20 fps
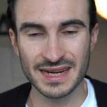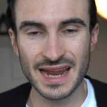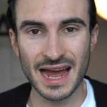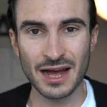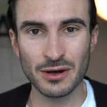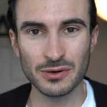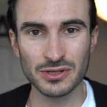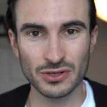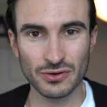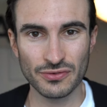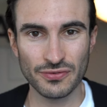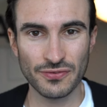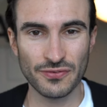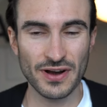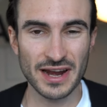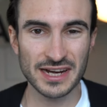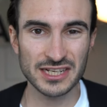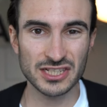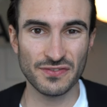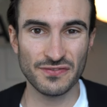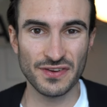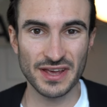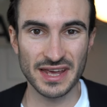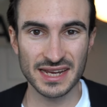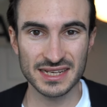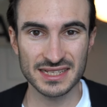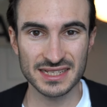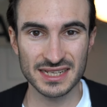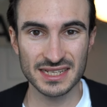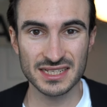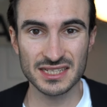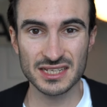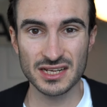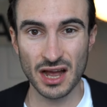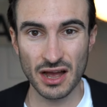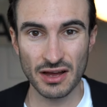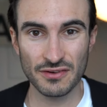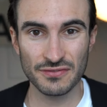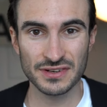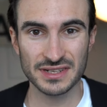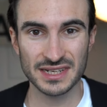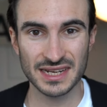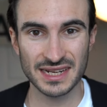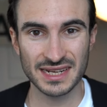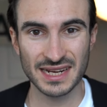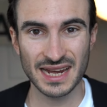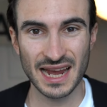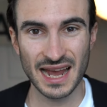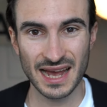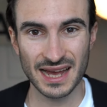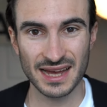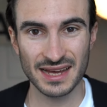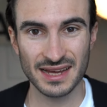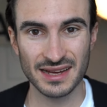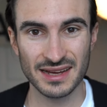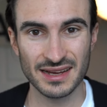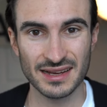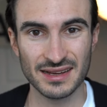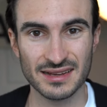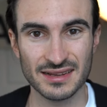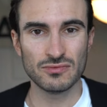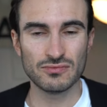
Now your fresh fit is covered in cat hair.